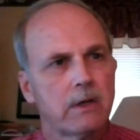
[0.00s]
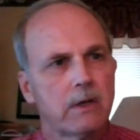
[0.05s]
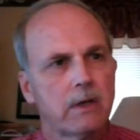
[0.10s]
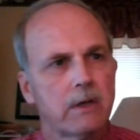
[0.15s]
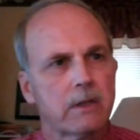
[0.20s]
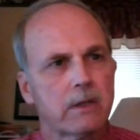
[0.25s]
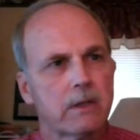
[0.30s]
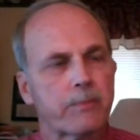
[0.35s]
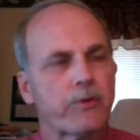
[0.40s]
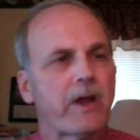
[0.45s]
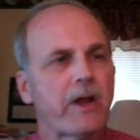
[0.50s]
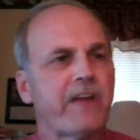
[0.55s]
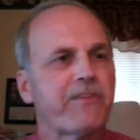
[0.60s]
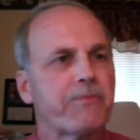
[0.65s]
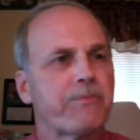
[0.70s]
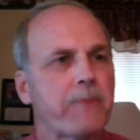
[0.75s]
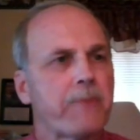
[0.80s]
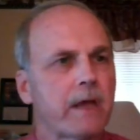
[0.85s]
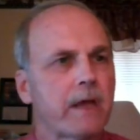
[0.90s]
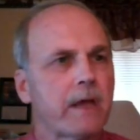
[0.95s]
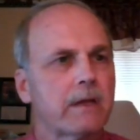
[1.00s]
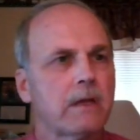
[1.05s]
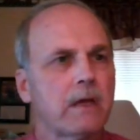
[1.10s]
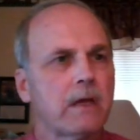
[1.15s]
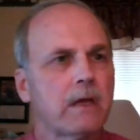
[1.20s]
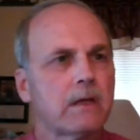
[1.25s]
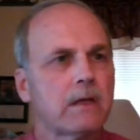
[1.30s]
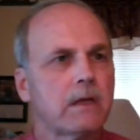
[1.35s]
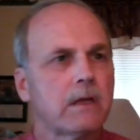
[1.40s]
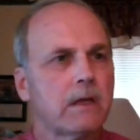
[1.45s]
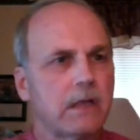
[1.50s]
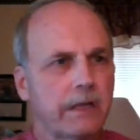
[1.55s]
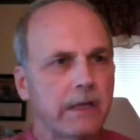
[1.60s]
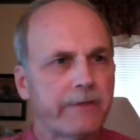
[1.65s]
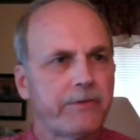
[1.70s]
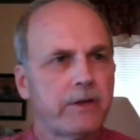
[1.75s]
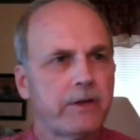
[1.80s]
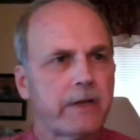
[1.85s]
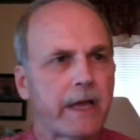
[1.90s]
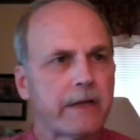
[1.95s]
The brave men,
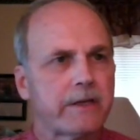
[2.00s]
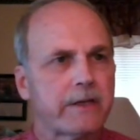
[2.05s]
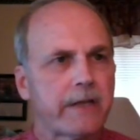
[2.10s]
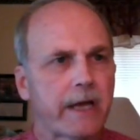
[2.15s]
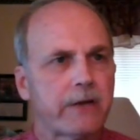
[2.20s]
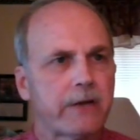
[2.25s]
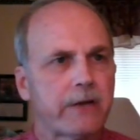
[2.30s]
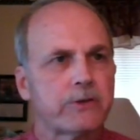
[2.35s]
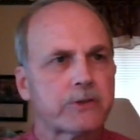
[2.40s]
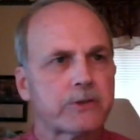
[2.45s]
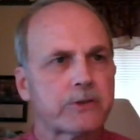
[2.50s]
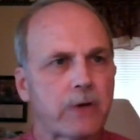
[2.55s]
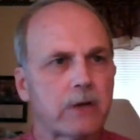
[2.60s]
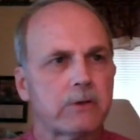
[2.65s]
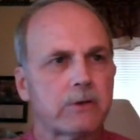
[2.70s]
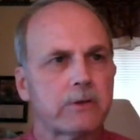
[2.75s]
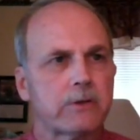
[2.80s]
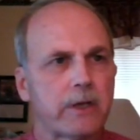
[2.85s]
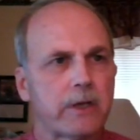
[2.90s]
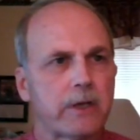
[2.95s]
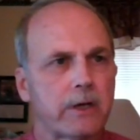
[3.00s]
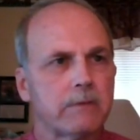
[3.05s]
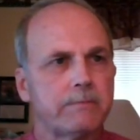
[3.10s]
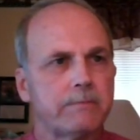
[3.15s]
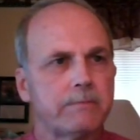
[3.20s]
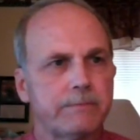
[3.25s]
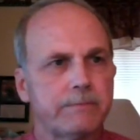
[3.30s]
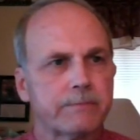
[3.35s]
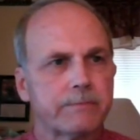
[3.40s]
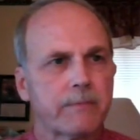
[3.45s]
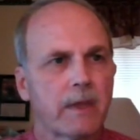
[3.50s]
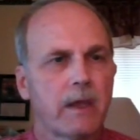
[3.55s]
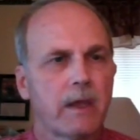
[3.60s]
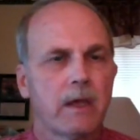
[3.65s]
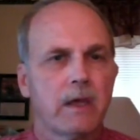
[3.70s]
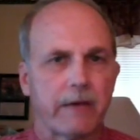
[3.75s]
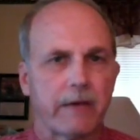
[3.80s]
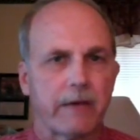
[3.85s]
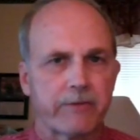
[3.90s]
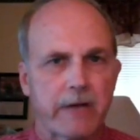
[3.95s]
living and dead, who struggled here
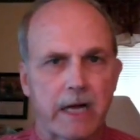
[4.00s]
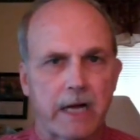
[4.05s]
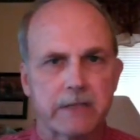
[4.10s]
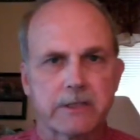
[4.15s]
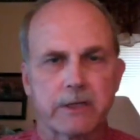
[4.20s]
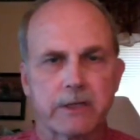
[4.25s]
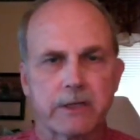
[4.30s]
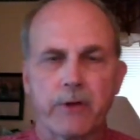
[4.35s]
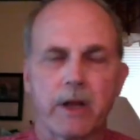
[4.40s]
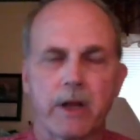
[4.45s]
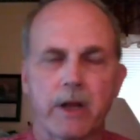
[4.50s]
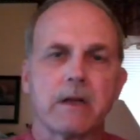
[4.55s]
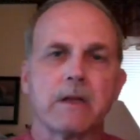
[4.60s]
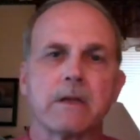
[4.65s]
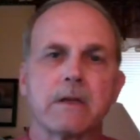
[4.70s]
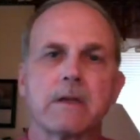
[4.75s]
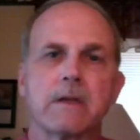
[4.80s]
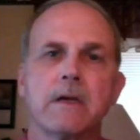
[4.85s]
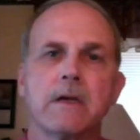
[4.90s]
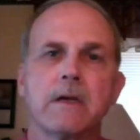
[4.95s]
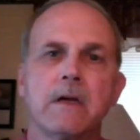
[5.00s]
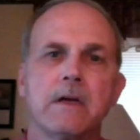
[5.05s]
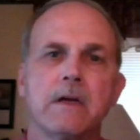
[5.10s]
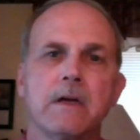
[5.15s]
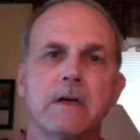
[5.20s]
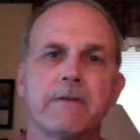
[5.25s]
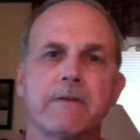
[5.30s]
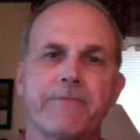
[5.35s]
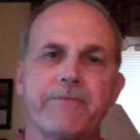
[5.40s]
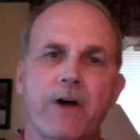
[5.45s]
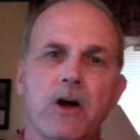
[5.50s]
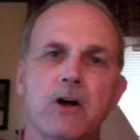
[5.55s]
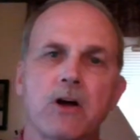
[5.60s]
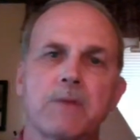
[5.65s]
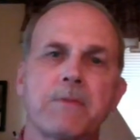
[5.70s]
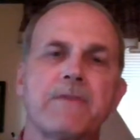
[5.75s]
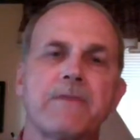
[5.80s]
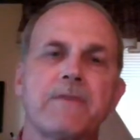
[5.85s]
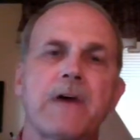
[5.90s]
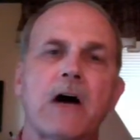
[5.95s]
have consecrated it, far
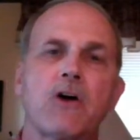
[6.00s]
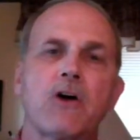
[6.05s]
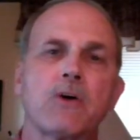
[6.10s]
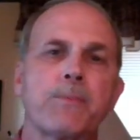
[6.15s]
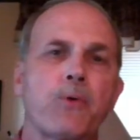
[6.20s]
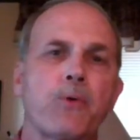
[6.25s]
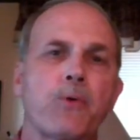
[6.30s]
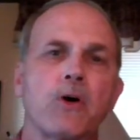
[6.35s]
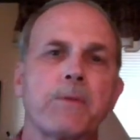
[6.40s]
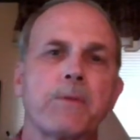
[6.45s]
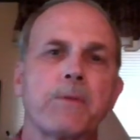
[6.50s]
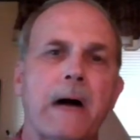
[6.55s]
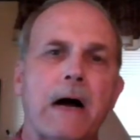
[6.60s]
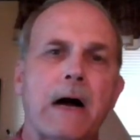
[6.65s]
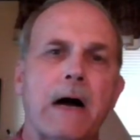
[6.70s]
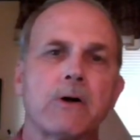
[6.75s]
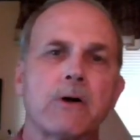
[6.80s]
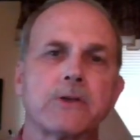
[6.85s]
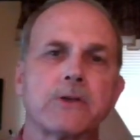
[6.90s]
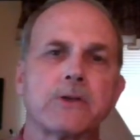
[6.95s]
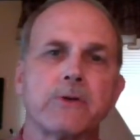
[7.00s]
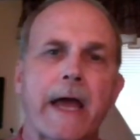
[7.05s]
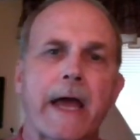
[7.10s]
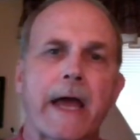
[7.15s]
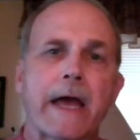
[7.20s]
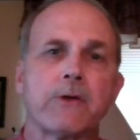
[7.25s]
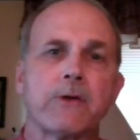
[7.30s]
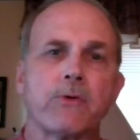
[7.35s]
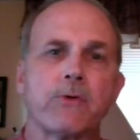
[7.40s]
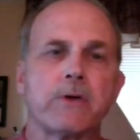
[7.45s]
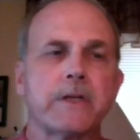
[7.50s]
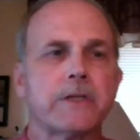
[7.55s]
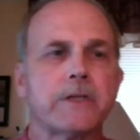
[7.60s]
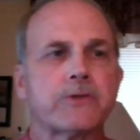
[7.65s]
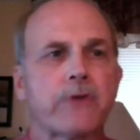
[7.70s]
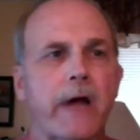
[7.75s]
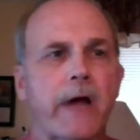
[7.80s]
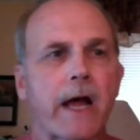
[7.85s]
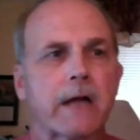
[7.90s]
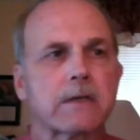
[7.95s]
above our poor power to add or
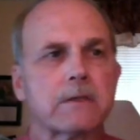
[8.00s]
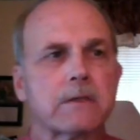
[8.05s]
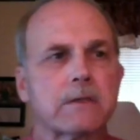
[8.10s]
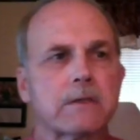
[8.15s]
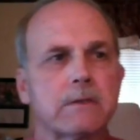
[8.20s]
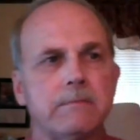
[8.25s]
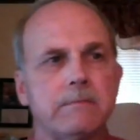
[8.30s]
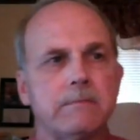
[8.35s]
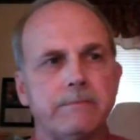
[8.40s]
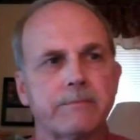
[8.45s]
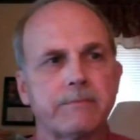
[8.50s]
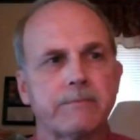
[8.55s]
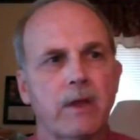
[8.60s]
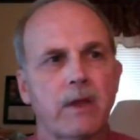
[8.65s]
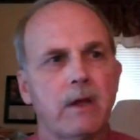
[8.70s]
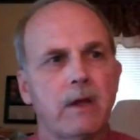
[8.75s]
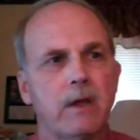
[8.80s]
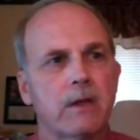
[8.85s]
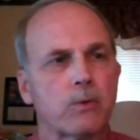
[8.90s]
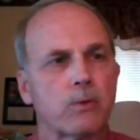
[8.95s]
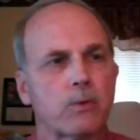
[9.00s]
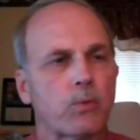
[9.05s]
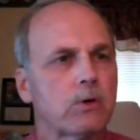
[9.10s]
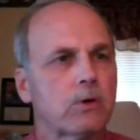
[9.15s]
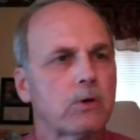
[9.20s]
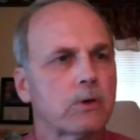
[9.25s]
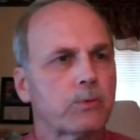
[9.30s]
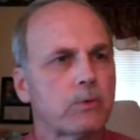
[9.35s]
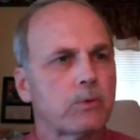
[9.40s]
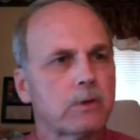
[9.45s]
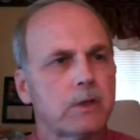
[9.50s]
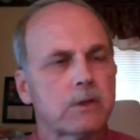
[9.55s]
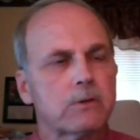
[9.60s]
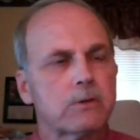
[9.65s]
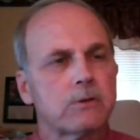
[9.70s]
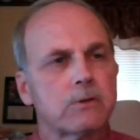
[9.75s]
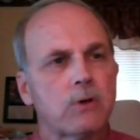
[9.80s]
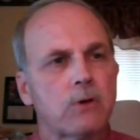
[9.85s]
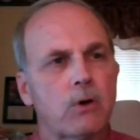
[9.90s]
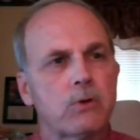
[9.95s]
detract. The world will little
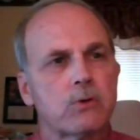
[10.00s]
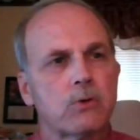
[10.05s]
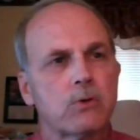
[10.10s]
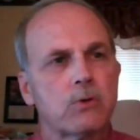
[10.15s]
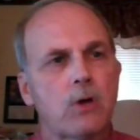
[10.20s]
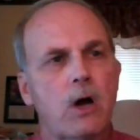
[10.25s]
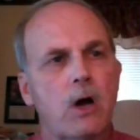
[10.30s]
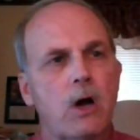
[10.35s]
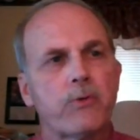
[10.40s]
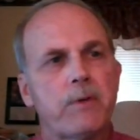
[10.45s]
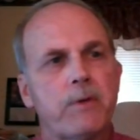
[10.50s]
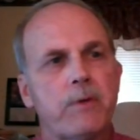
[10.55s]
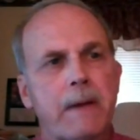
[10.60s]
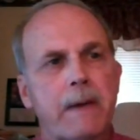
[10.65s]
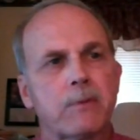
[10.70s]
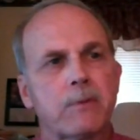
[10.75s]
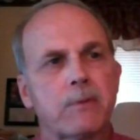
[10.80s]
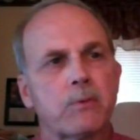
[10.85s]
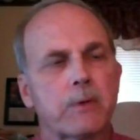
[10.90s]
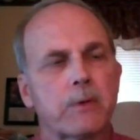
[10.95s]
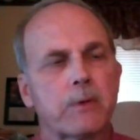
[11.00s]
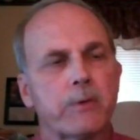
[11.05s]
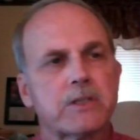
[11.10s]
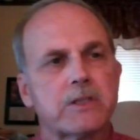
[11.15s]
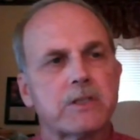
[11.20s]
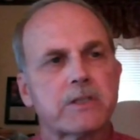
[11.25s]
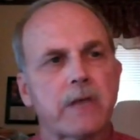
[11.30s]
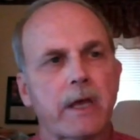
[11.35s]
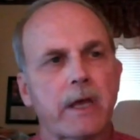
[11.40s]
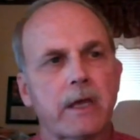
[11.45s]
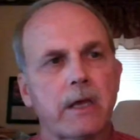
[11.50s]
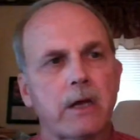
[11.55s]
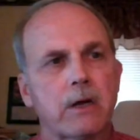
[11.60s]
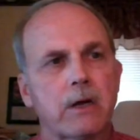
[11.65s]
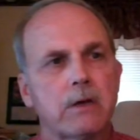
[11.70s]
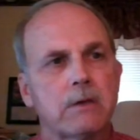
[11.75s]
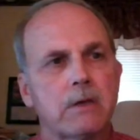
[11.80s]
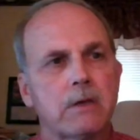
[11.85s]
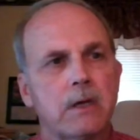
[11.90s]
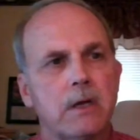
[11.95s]
note nor long remember what we say
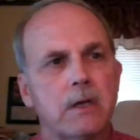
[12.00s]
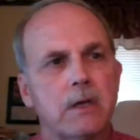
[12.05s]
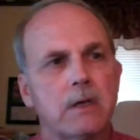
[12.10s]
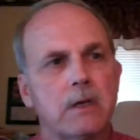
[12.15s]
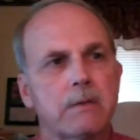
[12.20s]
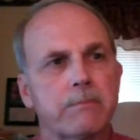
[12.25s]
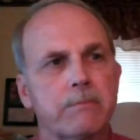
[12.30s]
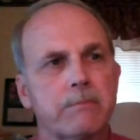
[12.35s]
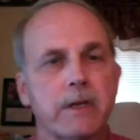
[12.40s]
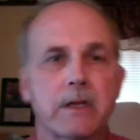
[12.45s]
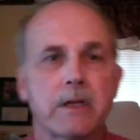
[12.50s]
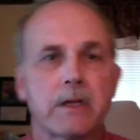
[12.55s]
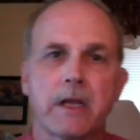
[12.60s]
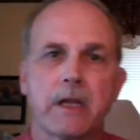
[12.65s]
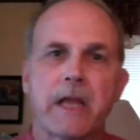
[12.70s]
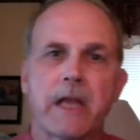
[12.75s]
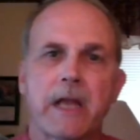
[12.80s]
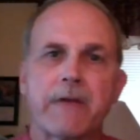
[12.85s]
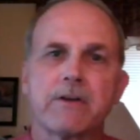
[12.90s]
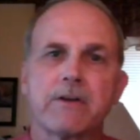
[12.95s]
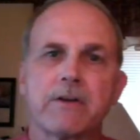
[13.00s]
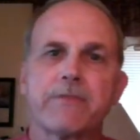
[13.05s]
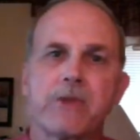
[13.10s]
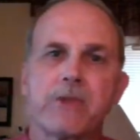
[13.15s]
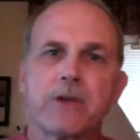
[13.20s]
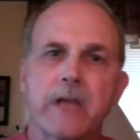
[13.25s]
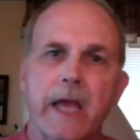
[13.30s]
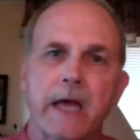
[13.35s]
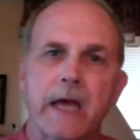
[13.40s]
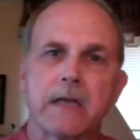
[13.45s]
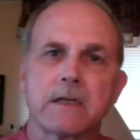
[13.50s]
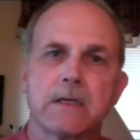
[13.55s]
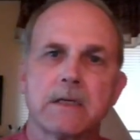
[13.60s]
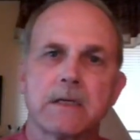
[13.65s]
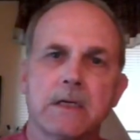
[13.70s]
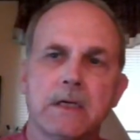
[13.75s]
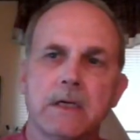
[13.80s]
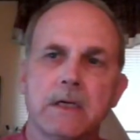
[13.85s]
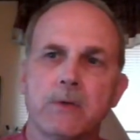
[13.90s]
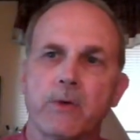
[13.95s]
here, but it can never forget
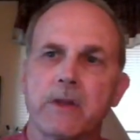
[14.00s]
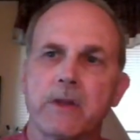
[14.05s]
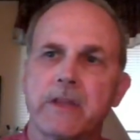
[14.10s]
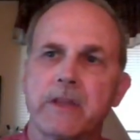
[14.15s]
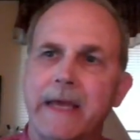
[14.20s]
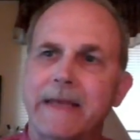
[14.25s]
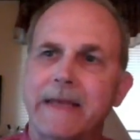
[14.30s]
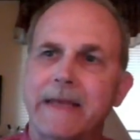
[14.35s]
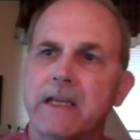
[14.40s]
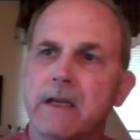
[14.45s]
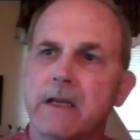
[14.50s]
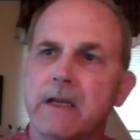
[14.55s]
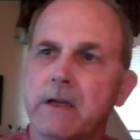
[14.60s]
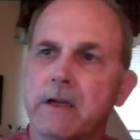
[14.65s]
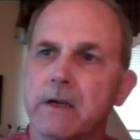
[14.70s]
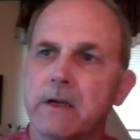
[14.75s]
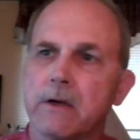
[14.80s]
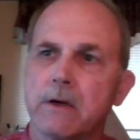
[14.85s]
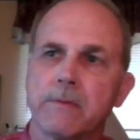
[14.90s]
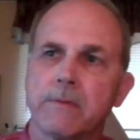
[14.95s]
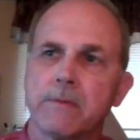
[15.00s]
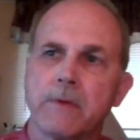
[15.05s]
what they did here.